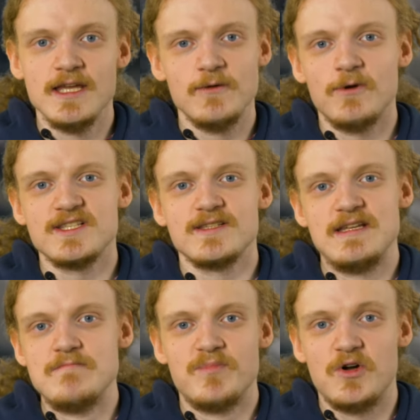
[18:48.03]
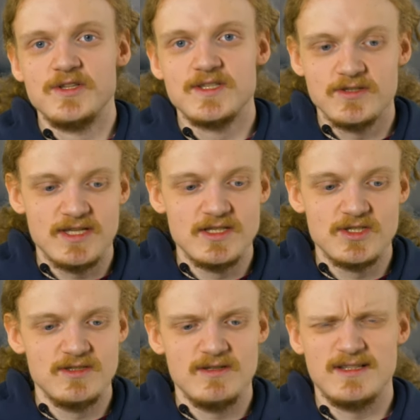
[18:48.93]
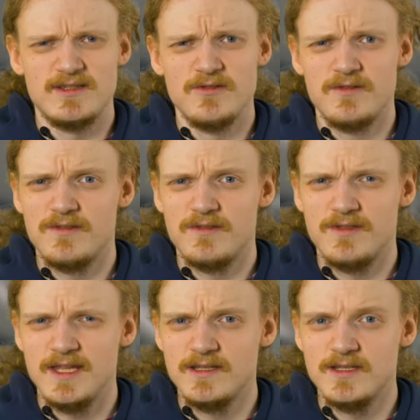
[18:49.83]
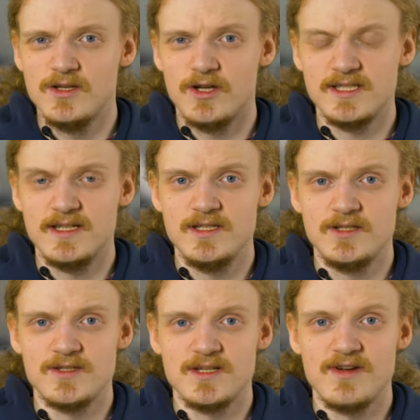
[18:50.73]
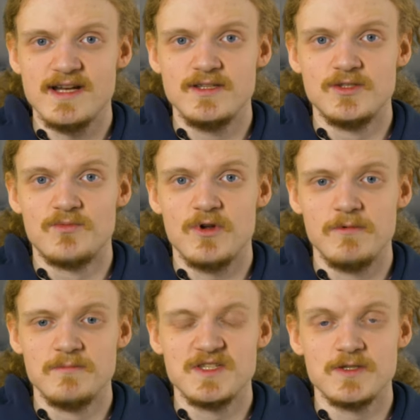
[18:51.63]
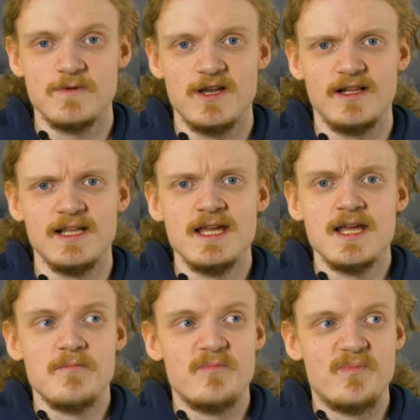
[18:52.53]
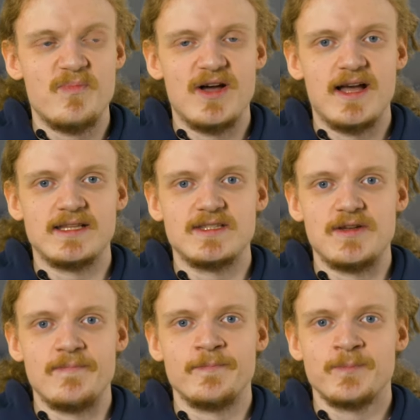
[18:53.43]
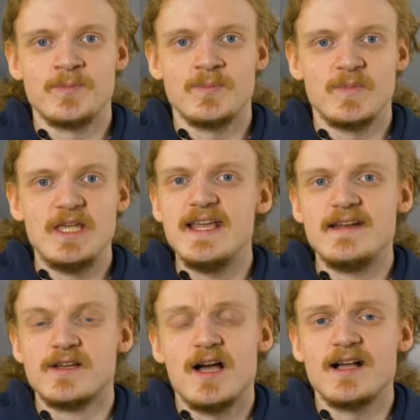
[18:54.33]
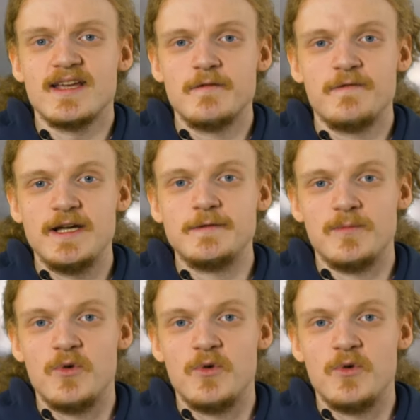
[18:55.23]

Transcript: He was in points contention. I don't think he got any because he ran into problems as well. But yeah, the car can fight for